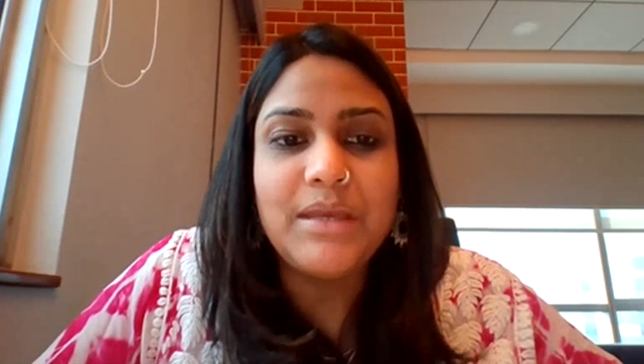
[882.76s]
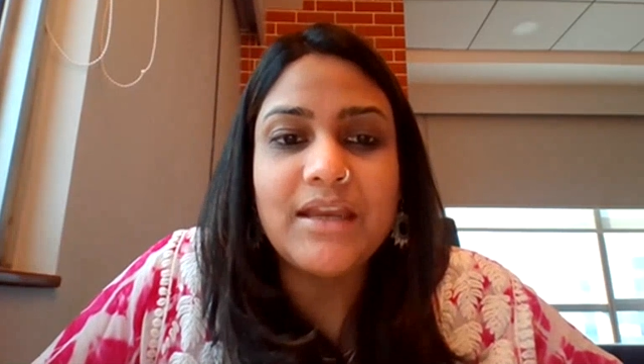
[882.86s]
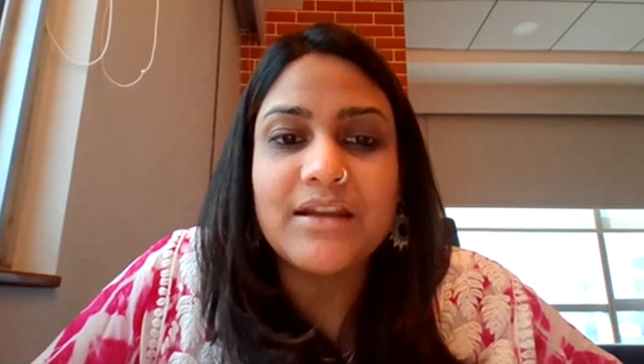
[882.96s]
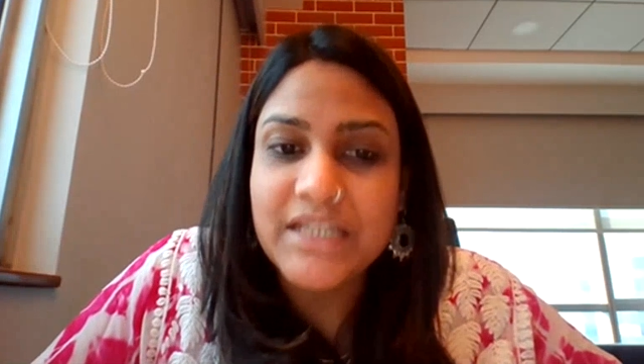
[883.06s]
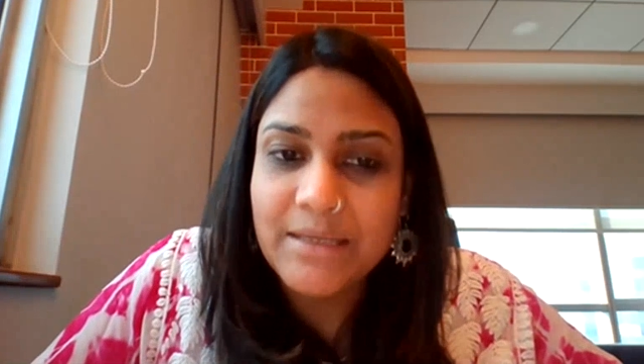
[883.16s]

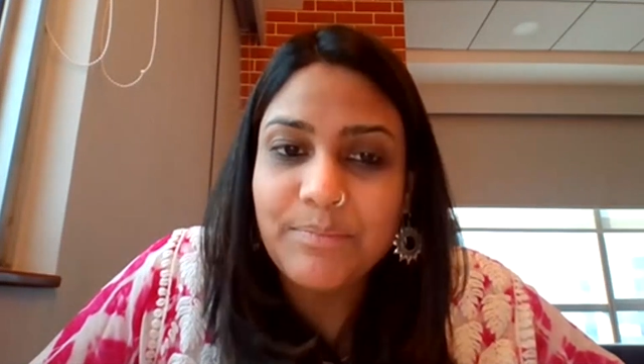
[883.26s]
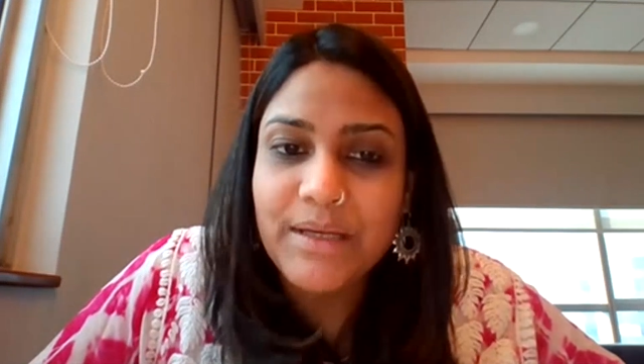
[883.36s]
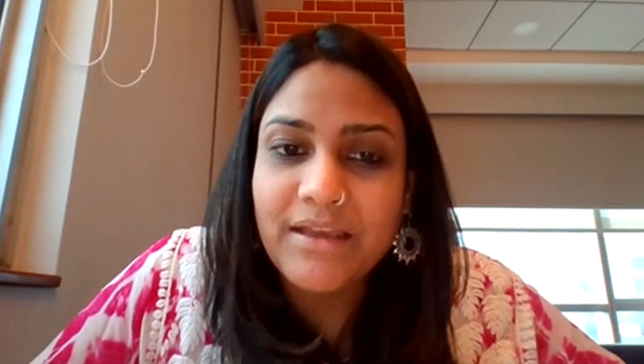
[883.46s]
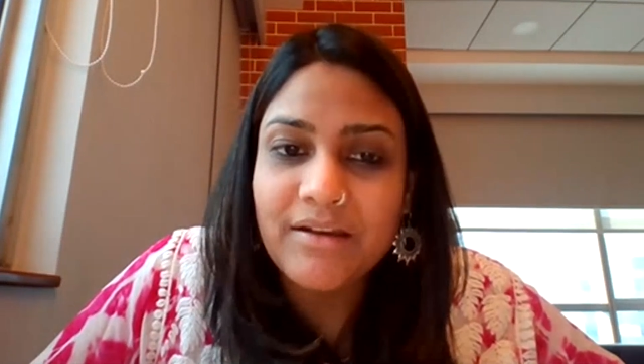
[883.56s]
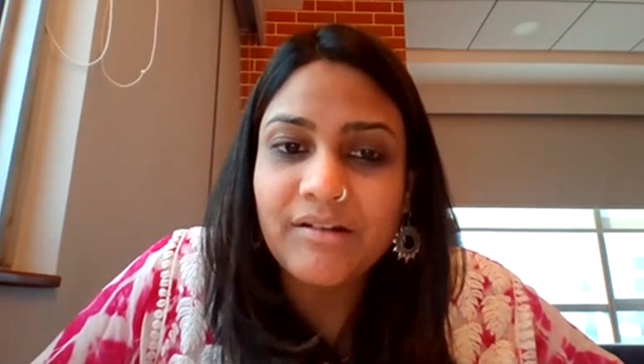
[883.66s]
Be a team
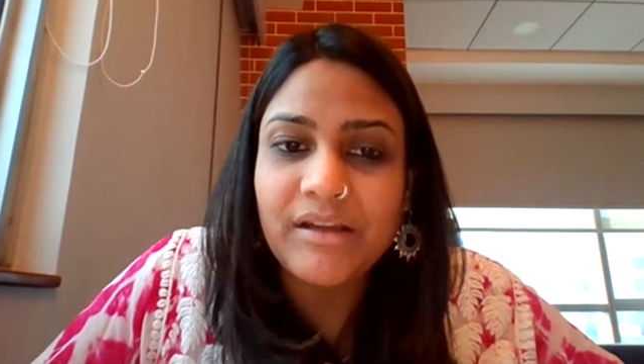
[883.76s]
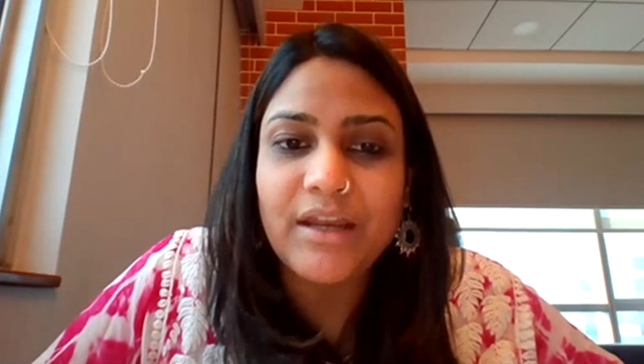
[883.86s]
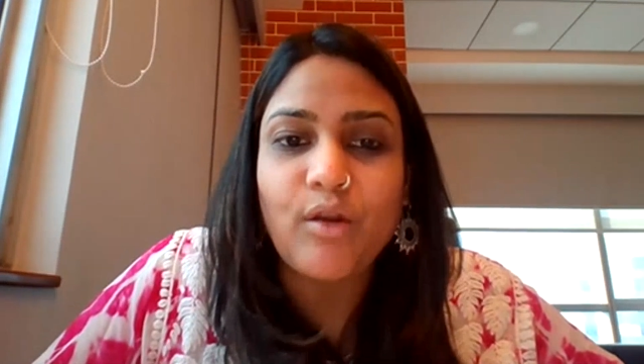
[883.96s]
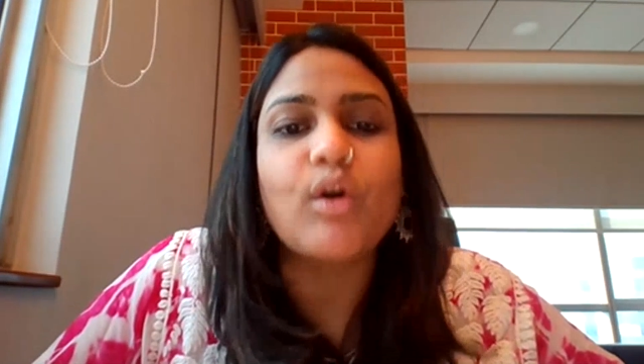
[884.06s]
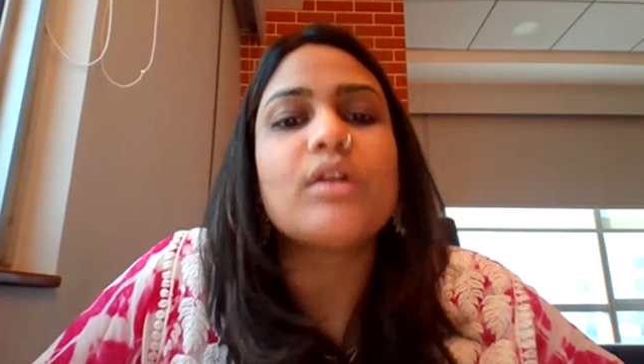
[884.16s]
player
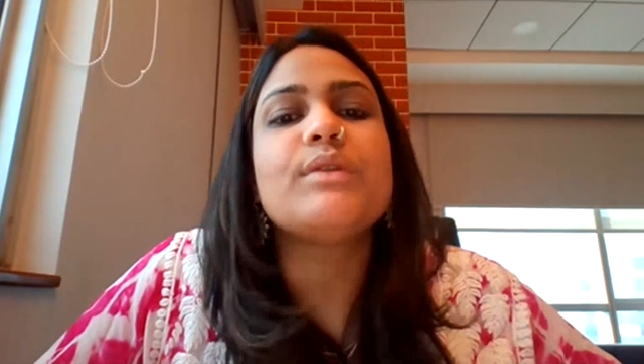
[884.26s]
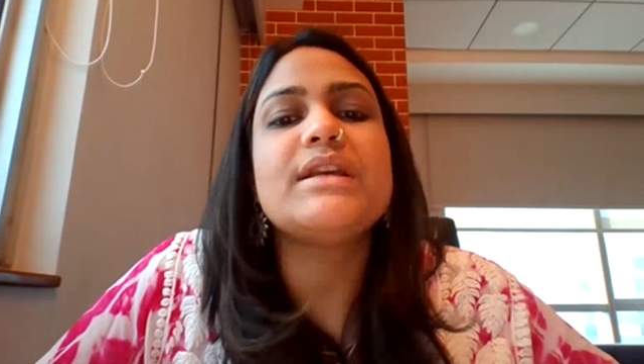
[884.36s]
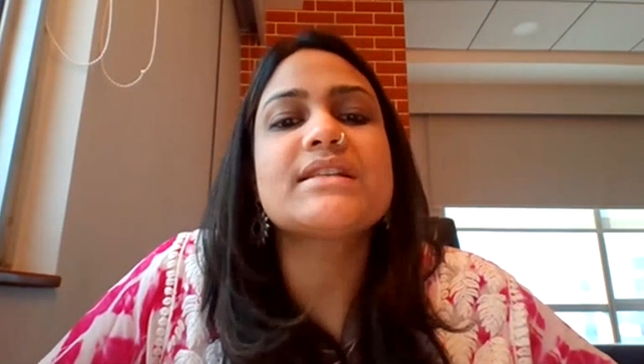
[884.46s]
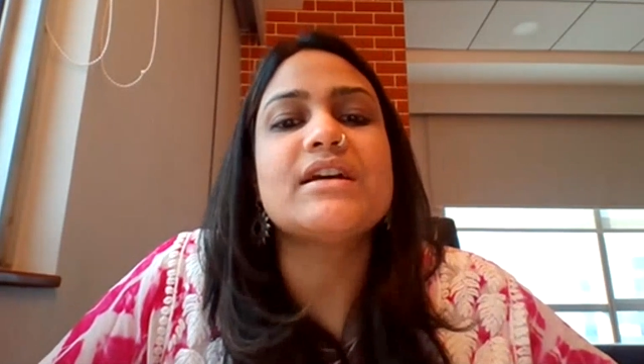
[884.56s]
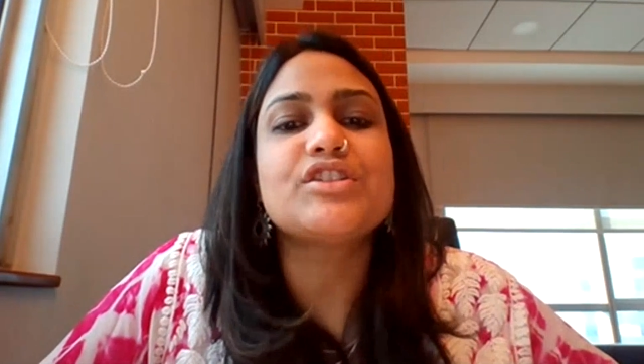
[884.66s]
and
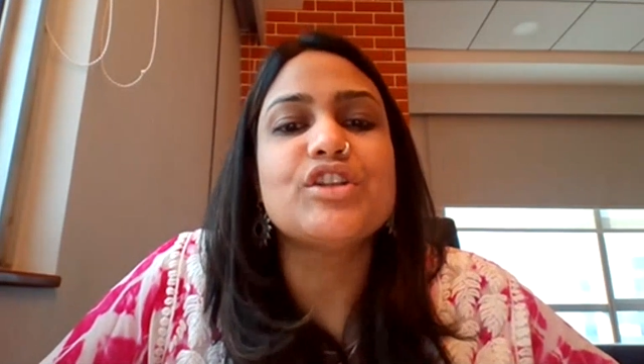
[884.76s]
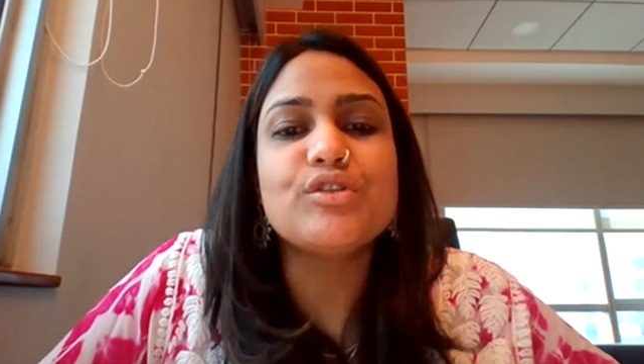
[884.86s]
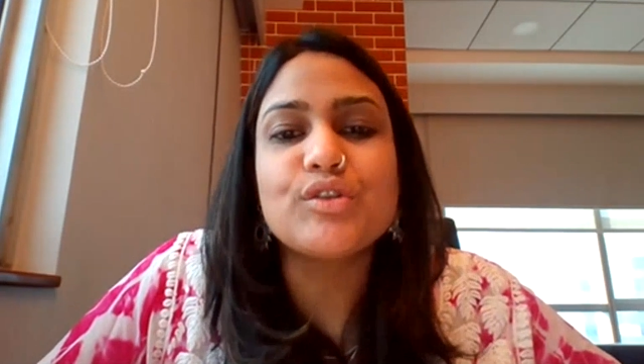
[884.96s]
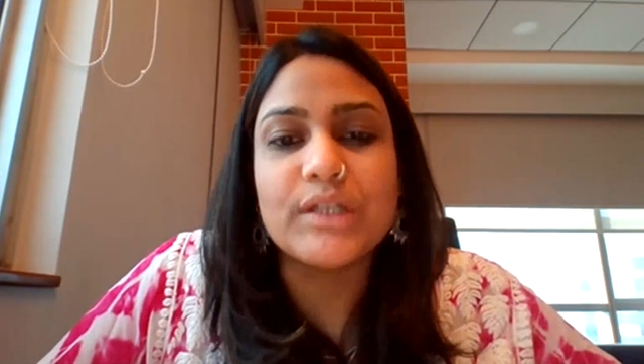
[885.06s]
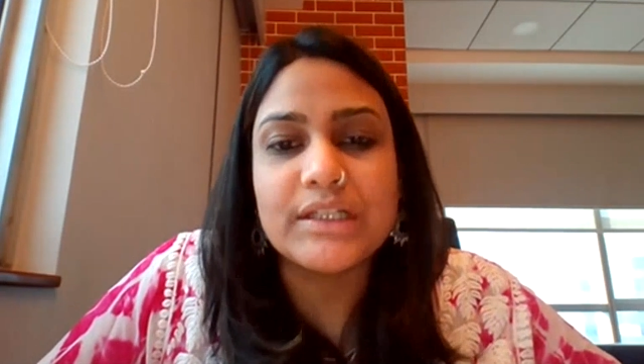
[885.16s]
always
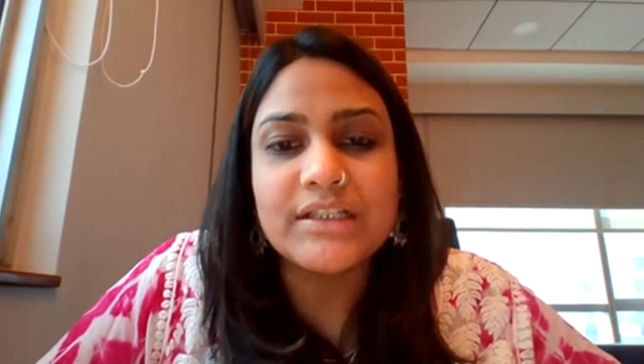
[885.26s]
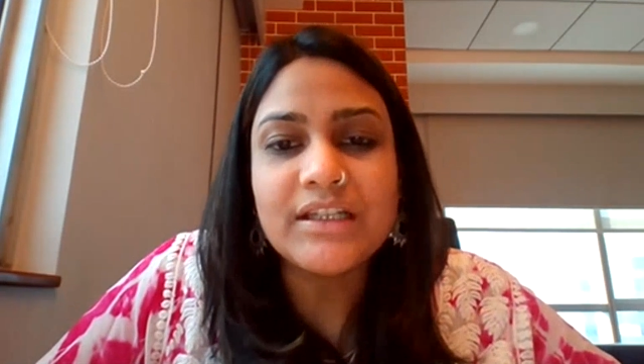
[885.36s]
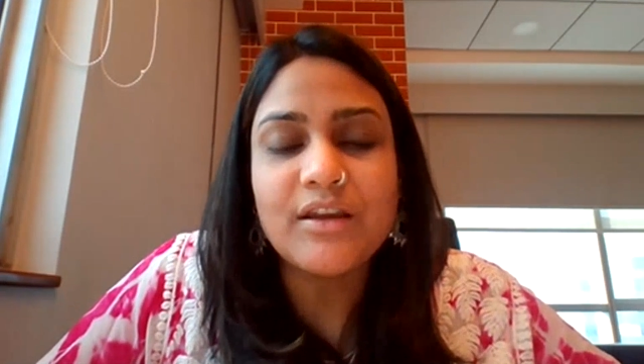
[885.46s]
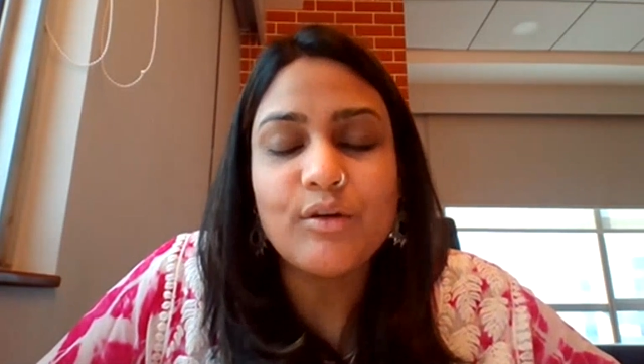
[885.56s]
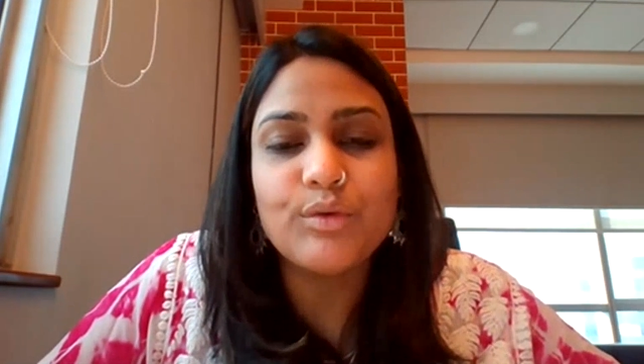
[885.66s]
continue to
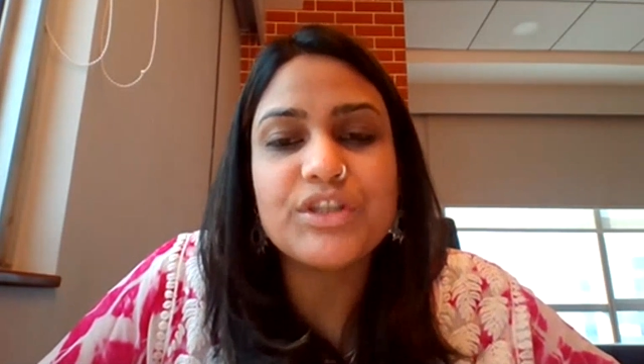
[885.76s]
learn,